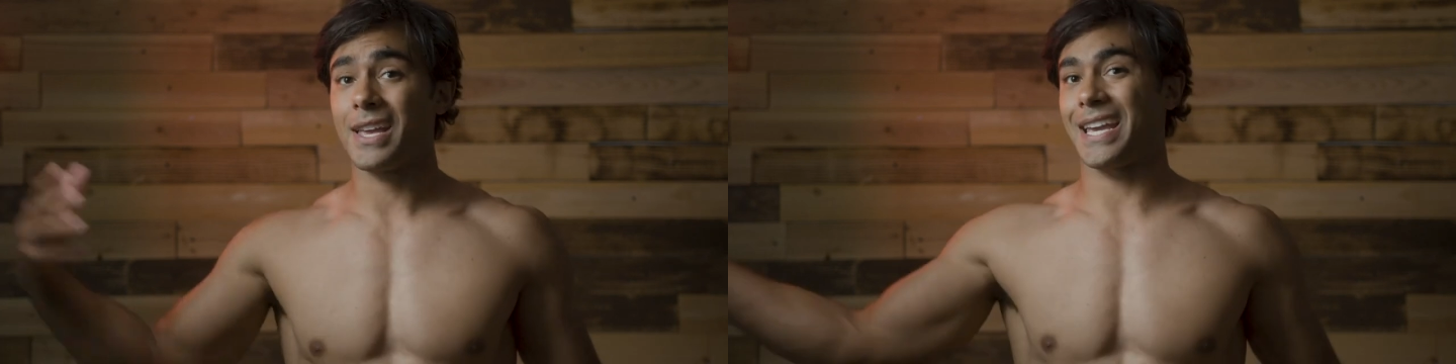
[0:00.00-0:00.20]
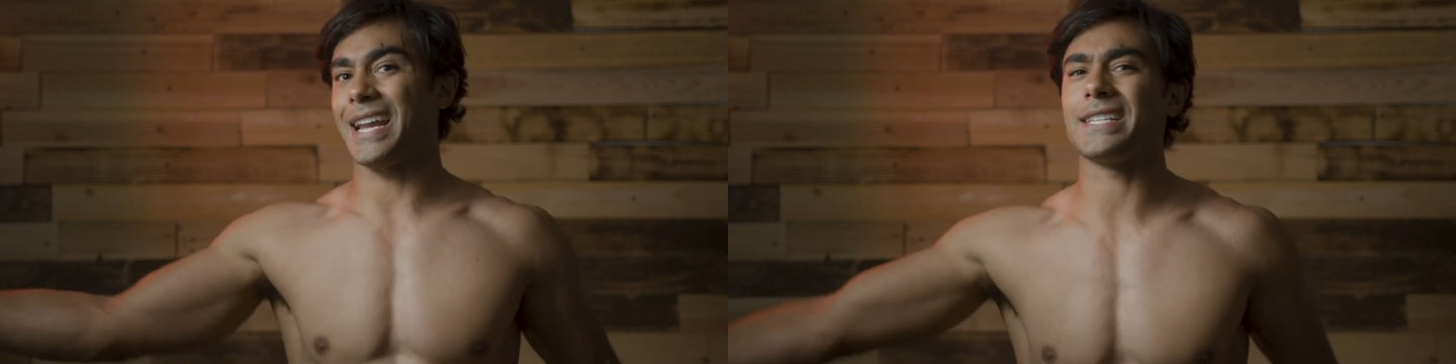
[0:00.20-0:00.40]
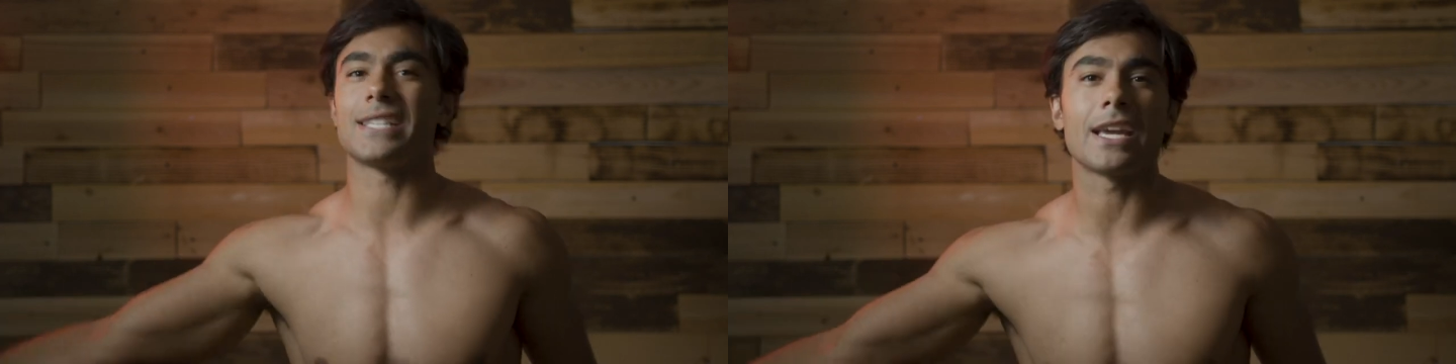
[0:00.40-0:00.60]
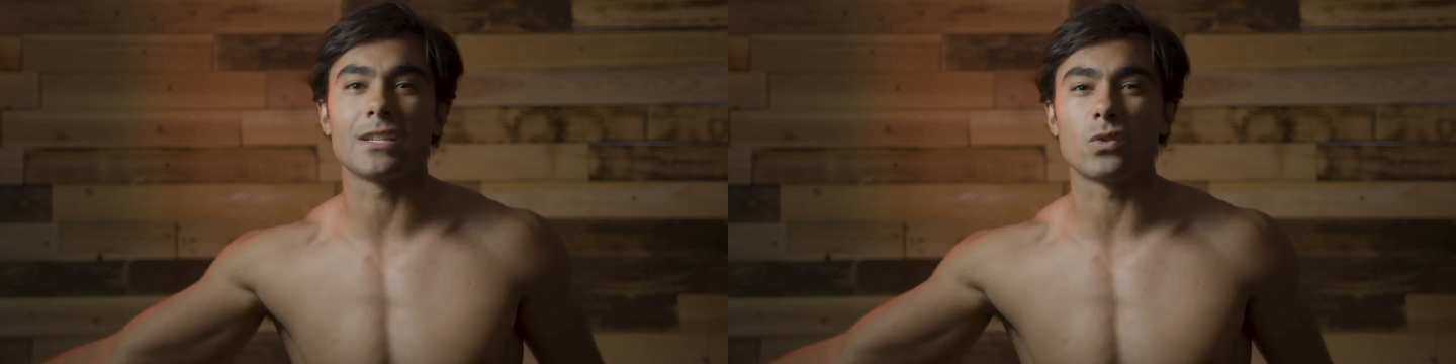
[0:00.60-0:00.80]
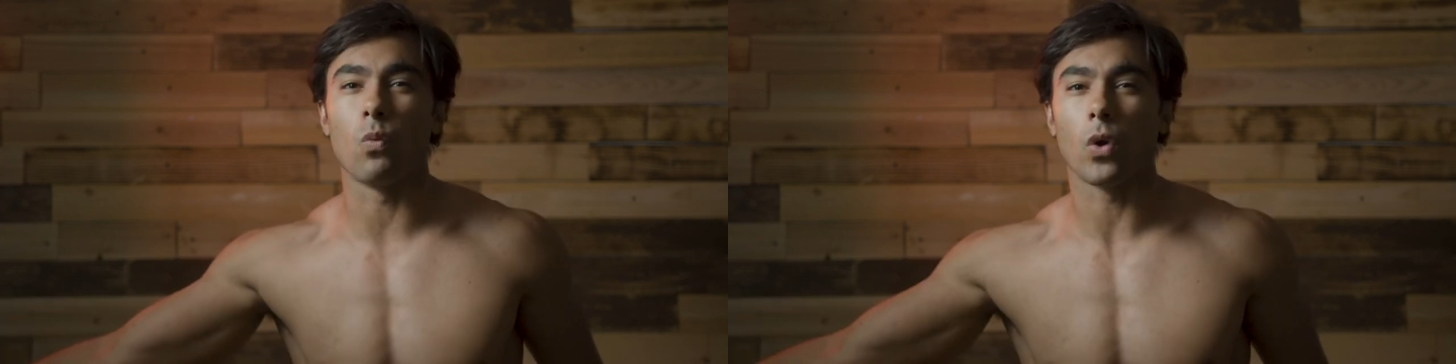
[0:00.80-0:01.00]
Can I say
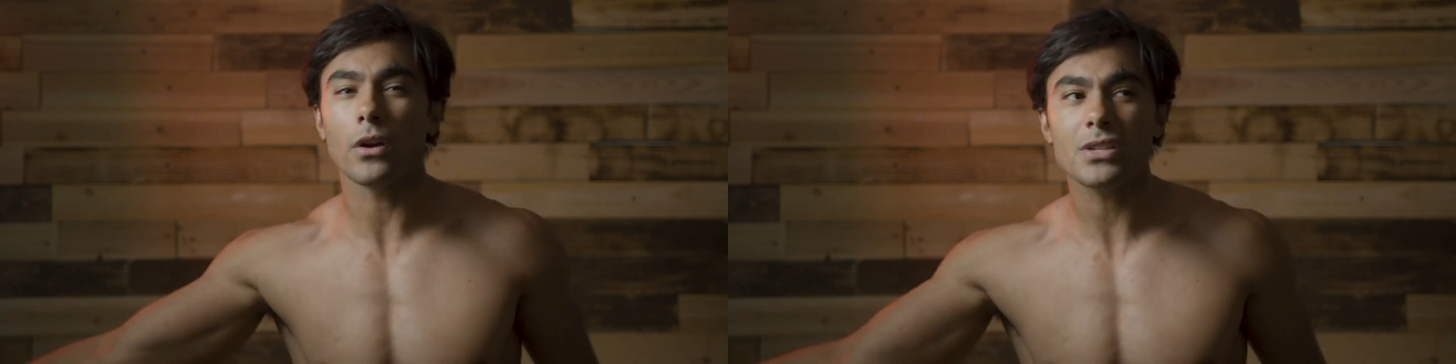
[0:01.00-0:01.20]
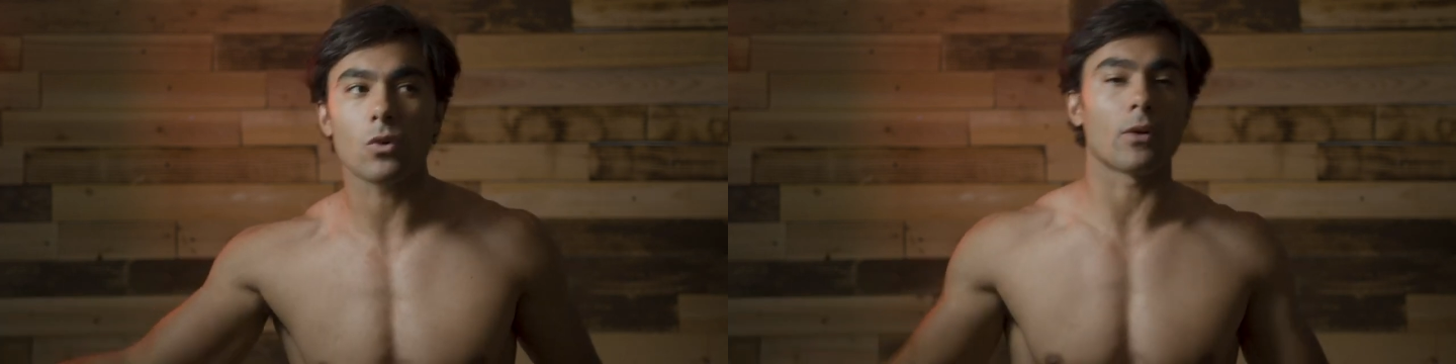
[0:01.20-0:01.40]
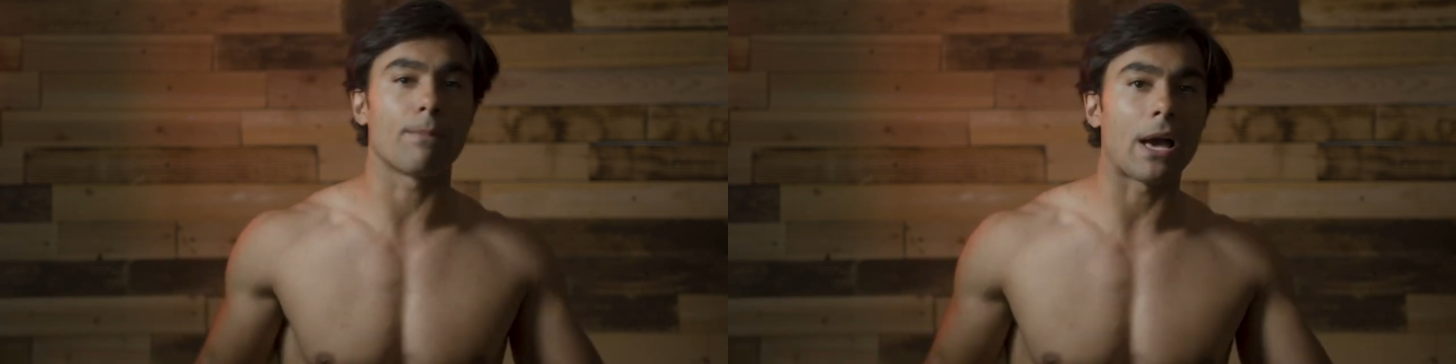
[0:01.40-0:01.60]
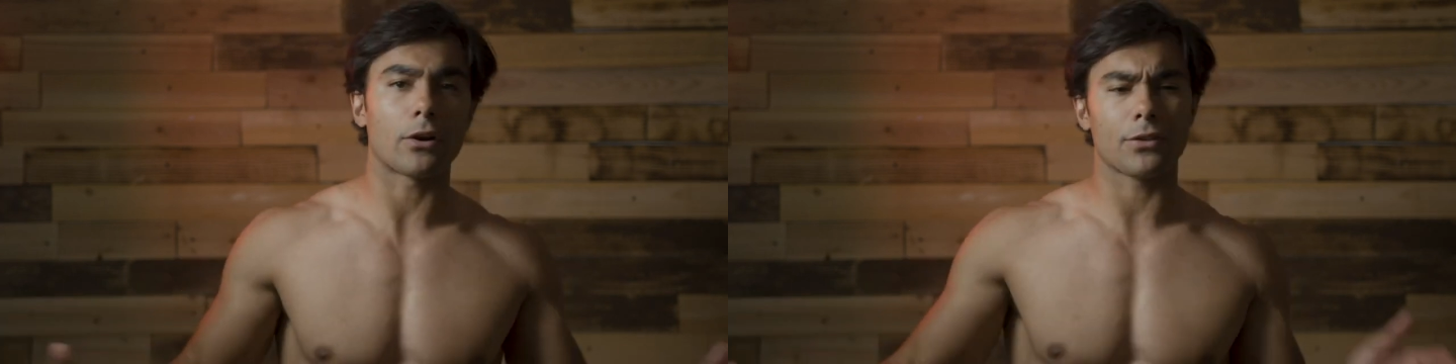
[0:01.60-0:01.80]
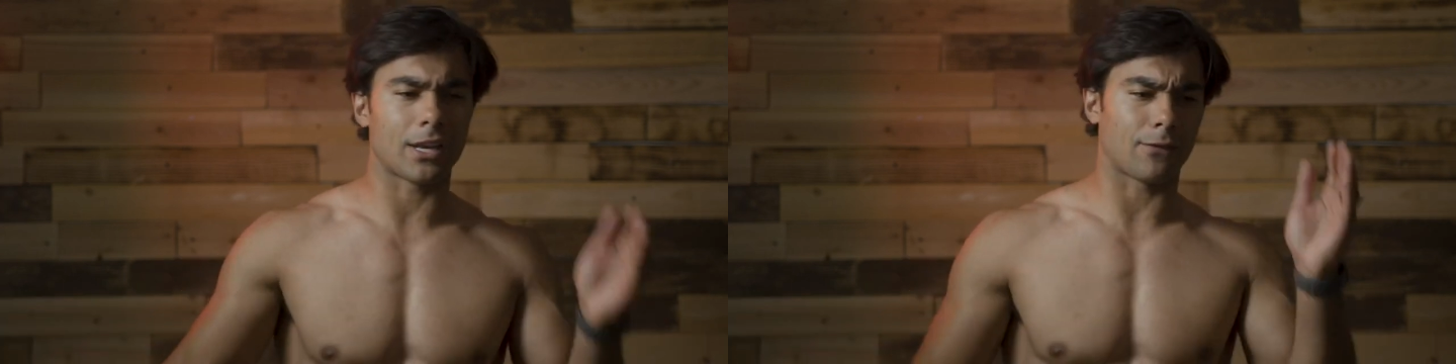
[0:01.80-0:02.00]
it's worse or
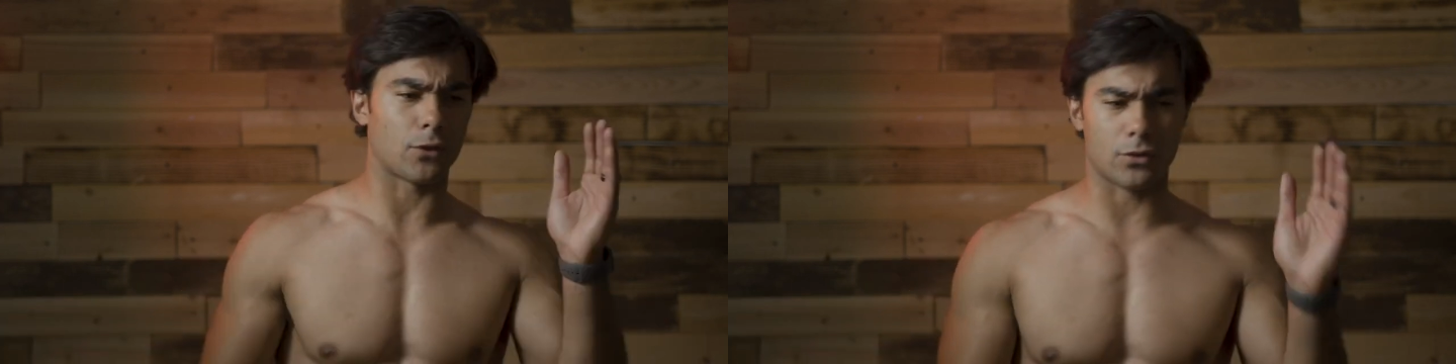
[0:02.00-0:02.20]
better than if